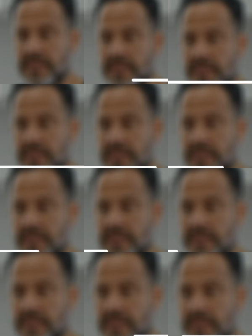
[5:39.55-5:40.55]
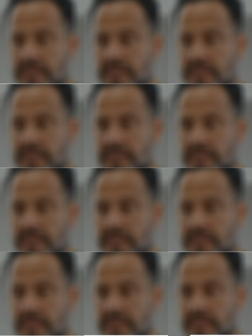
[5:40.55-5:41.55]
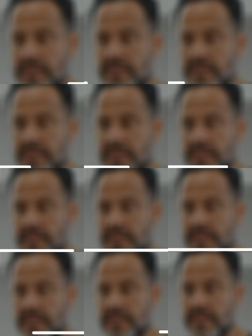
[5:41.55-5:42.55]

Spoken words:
(silence)